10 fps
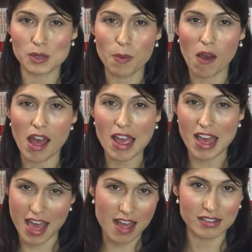to buy
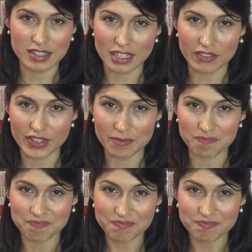a house to live in.